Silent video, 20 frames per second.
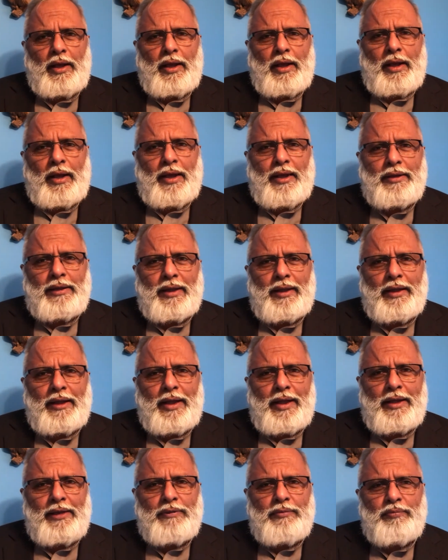and
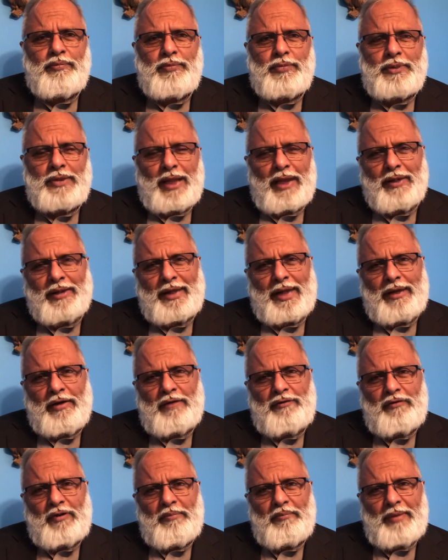and that kind
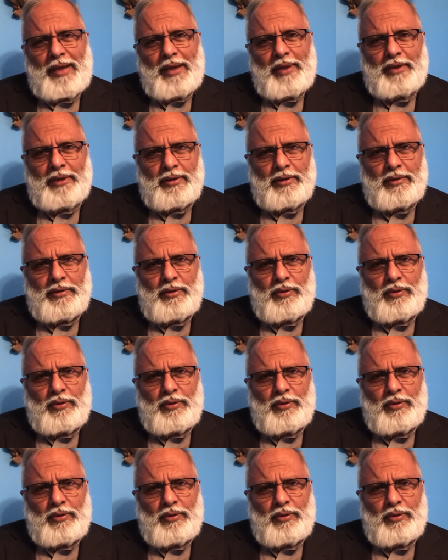of rebellion